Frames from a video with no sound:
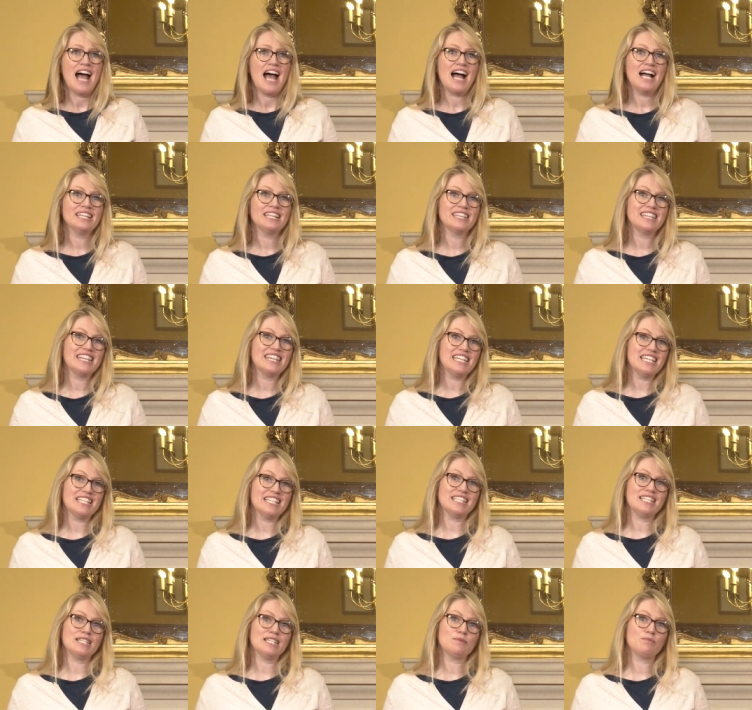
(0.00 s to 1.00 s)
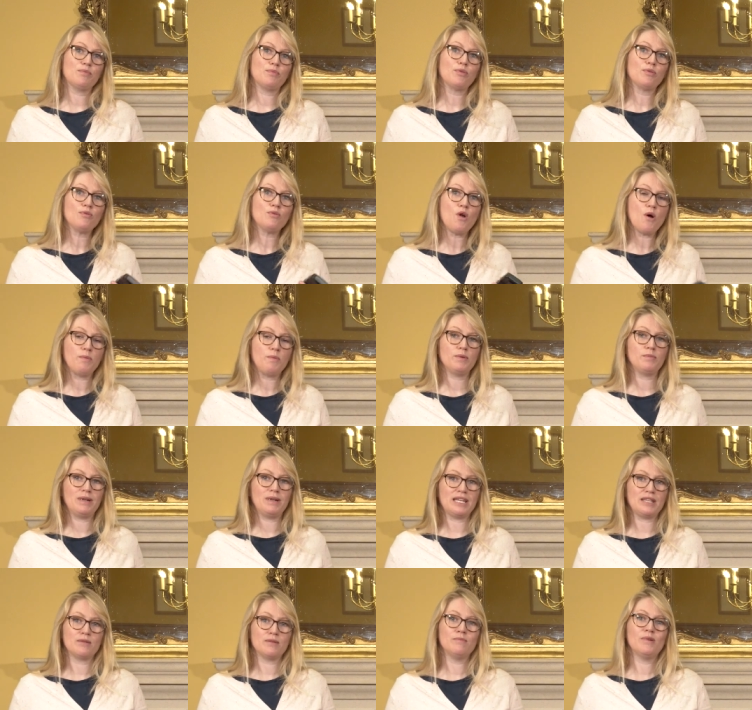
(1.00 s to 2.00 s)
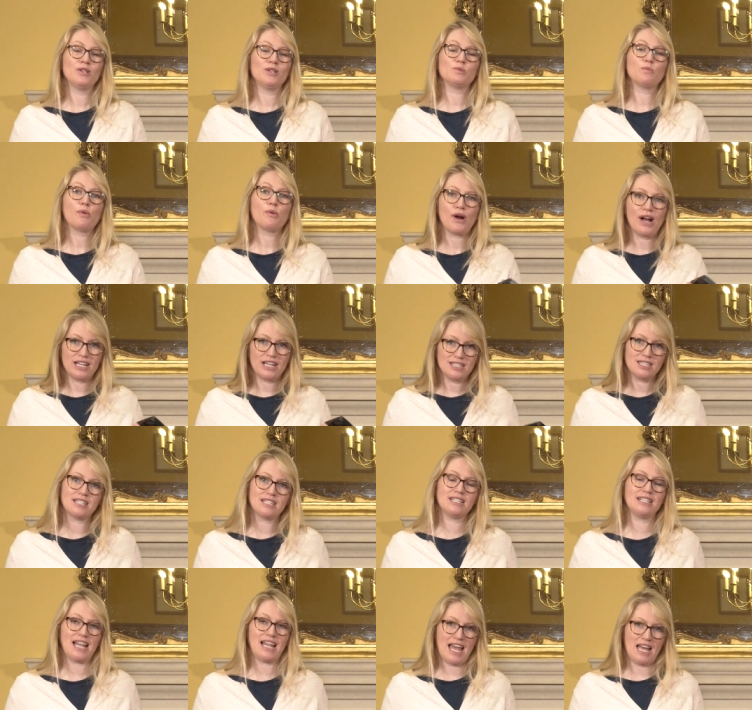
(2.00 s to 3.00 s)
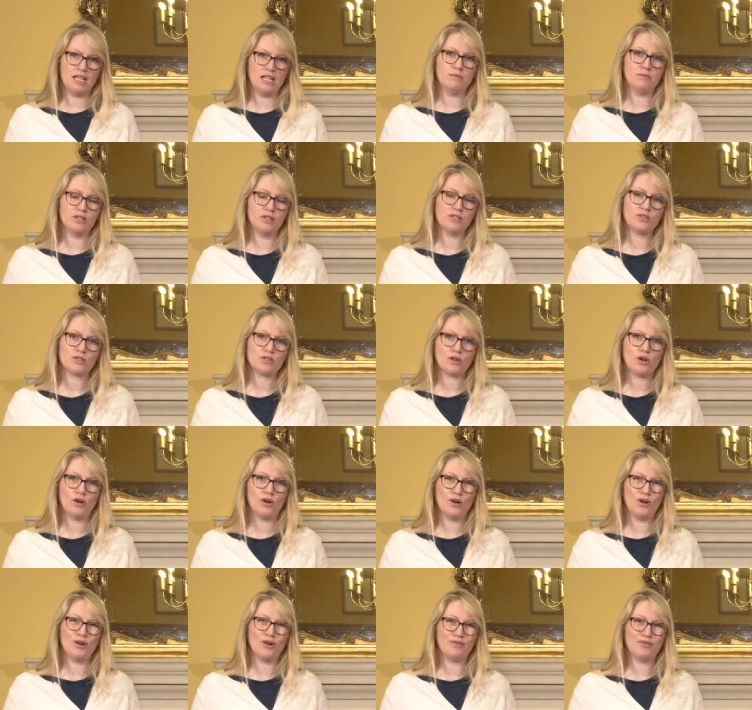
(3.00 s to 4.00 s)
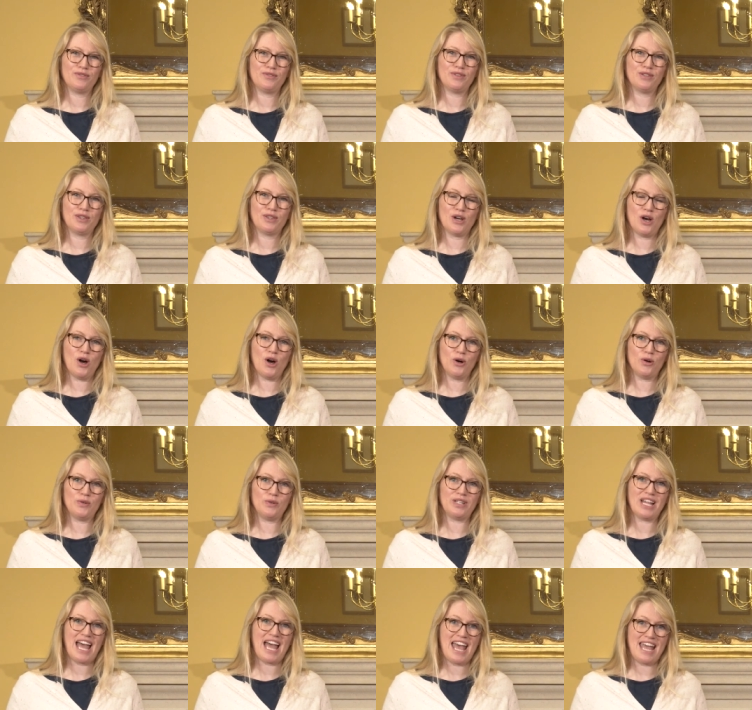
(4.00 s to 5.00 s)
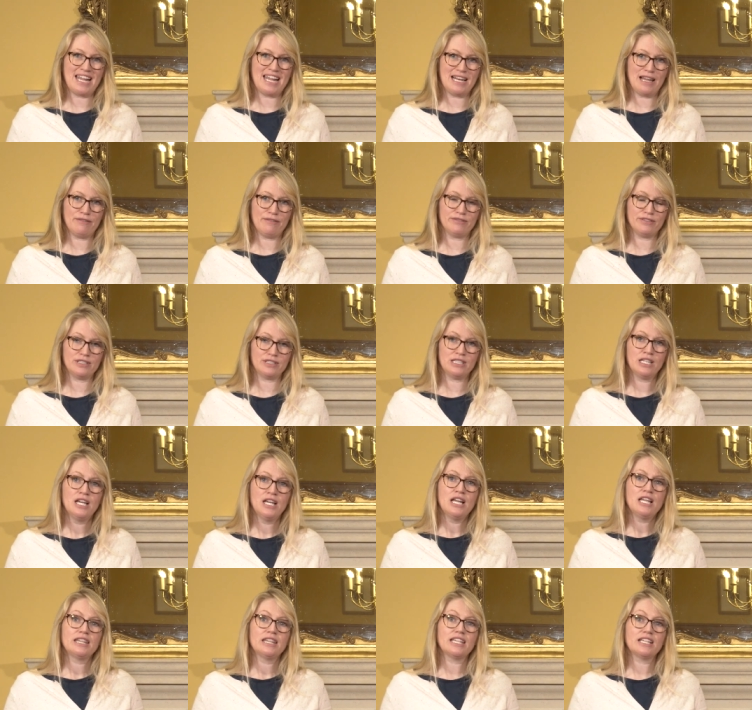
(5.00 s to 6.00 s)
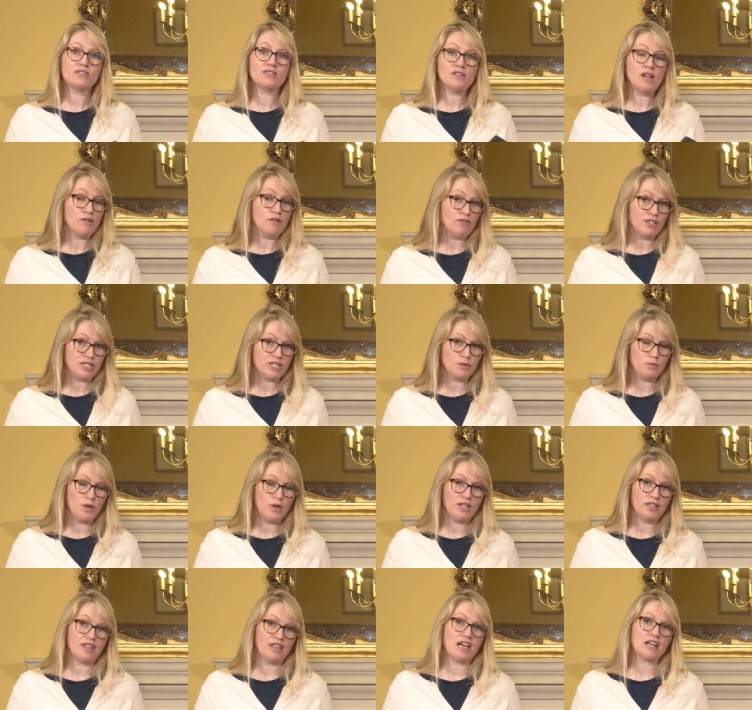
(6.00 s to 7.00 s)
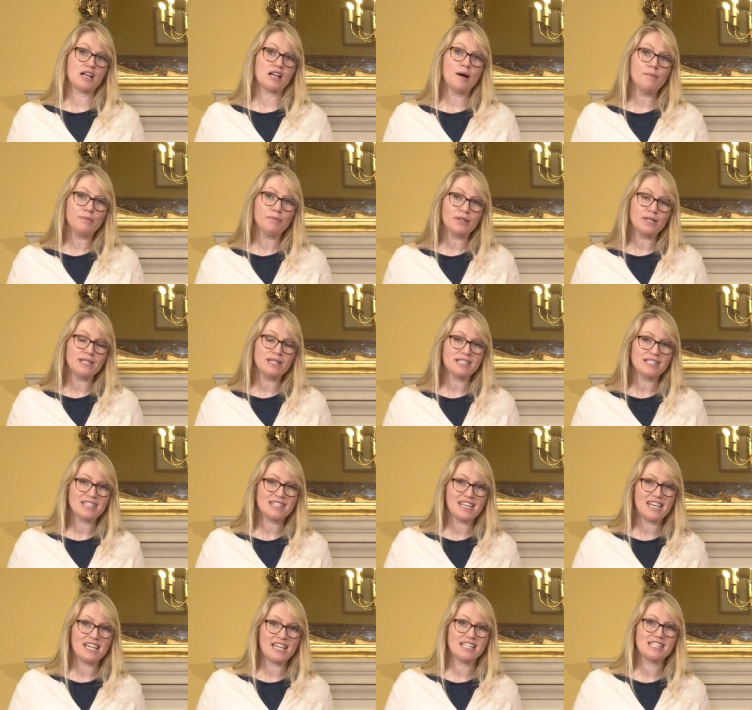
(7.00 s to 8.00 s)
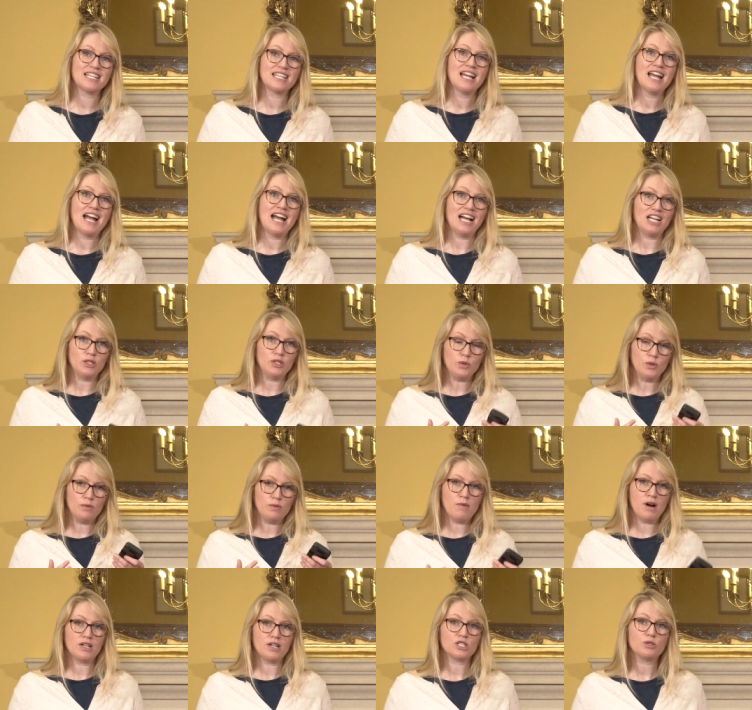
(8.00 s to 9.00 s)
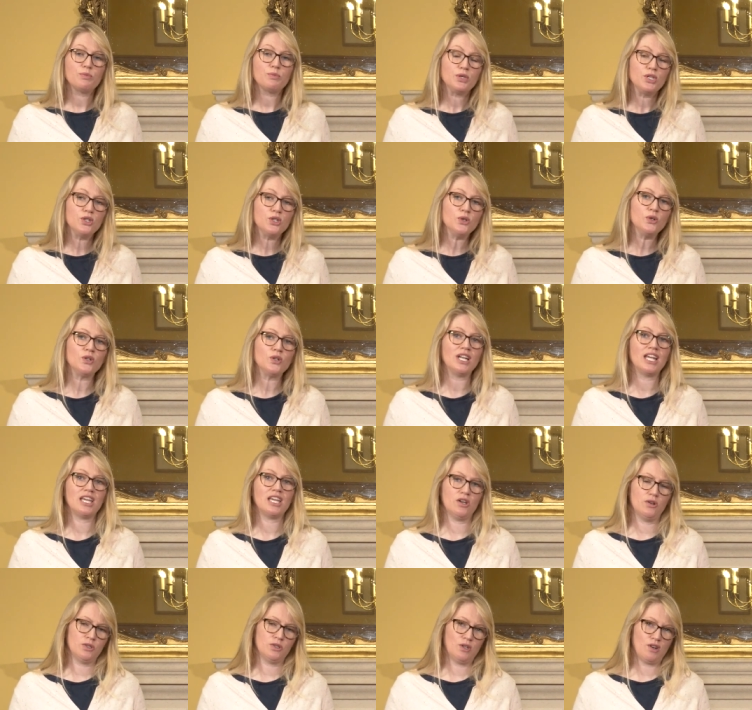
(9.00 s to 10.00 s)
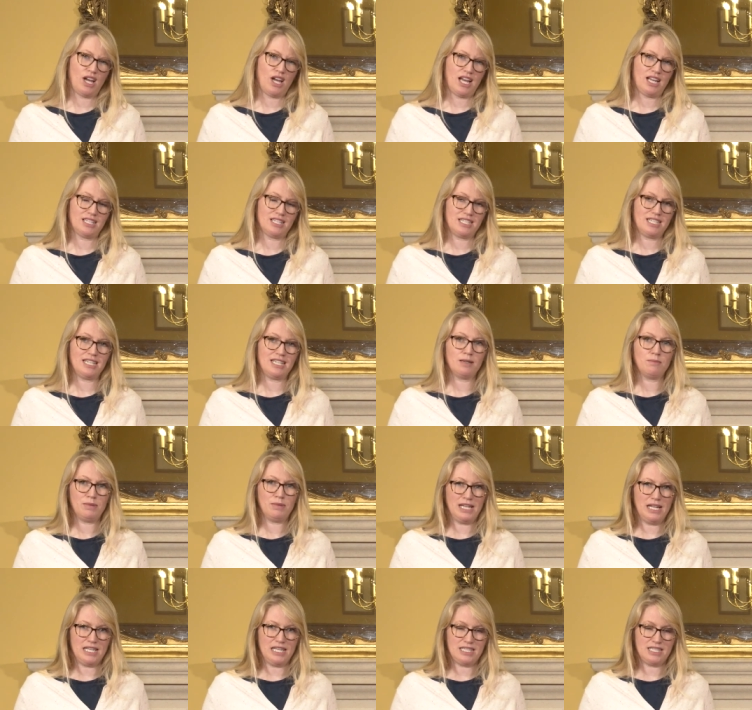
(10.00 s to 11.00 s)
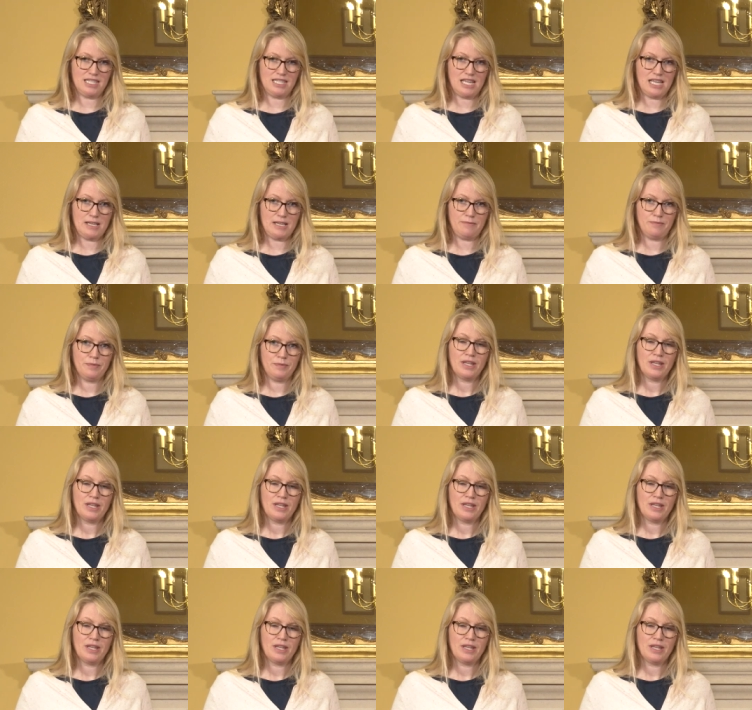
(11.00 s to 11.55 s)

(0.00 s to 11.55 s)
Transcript: And this is probably the most practical element of the whole A level. There's no written work that accompanies this, and you are marked purely on your acting ability.